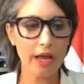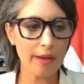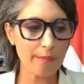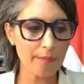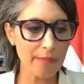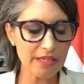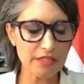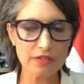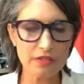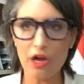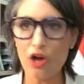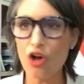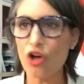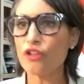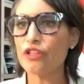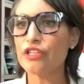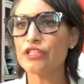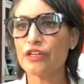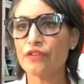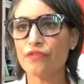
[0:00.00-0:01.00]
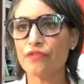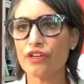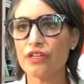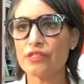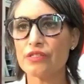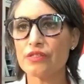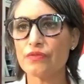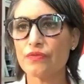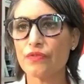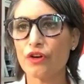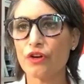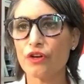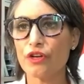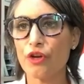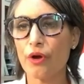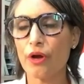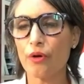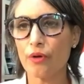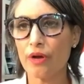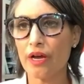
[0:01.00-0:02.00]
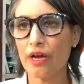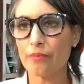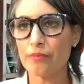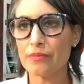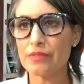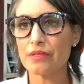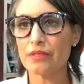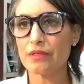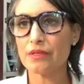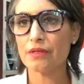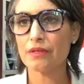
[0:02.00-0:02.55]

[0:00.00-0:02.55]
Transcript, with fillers: makes all the difference for your outcomes